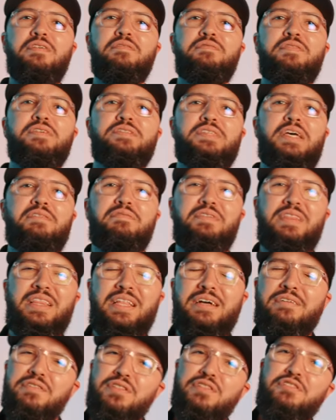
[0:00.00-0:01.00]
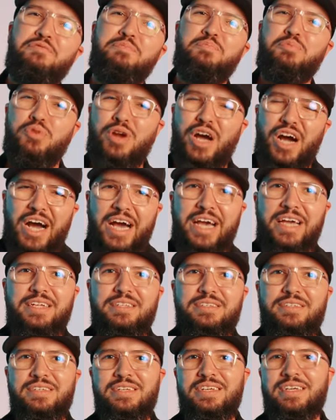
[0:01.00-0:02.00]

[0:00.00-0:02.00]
of us have a level of pride